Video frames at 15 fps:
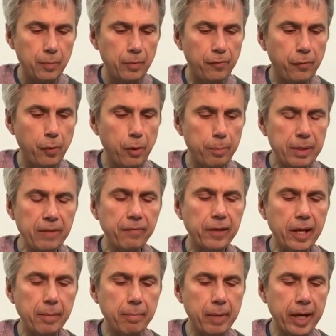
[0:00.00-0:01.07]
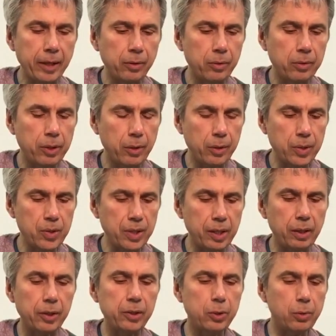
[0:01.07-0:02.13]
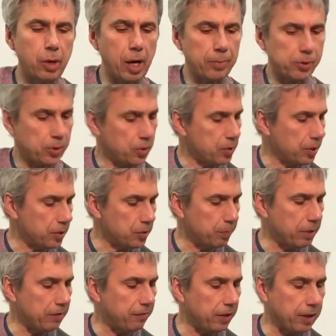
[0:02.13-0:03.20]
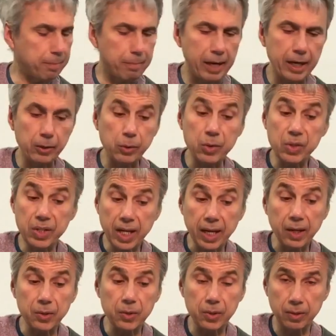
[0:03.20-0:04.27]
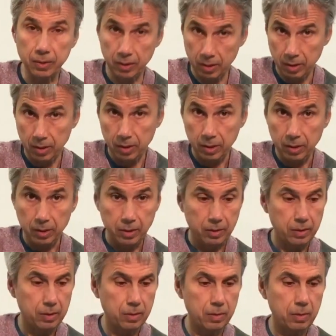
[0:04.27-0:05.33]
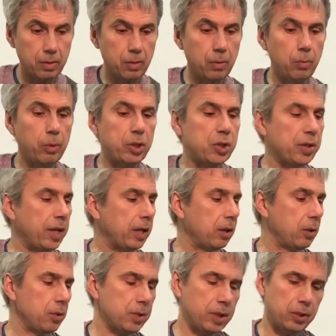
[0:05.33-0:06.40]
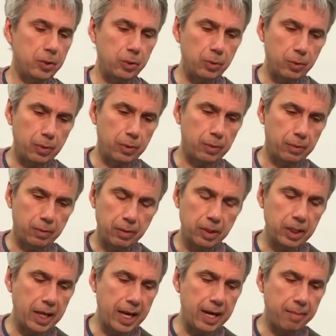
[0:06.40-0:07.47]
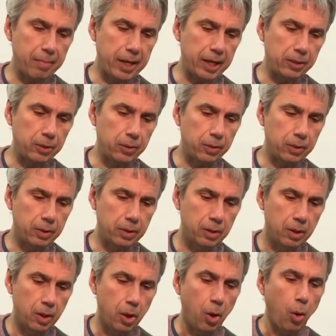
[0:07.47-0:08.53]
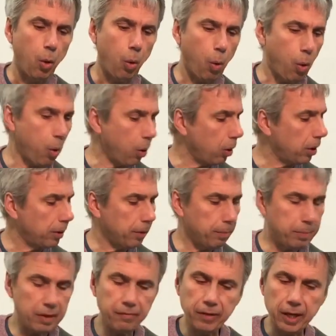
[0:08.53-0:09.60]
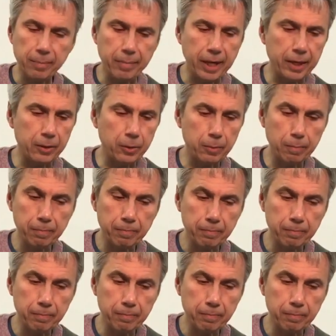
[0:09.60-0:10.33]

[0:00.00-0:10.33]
For the B flat minor, notice there are two options. There's B flat minor 6, which then goes into the A minor, or B flat minor,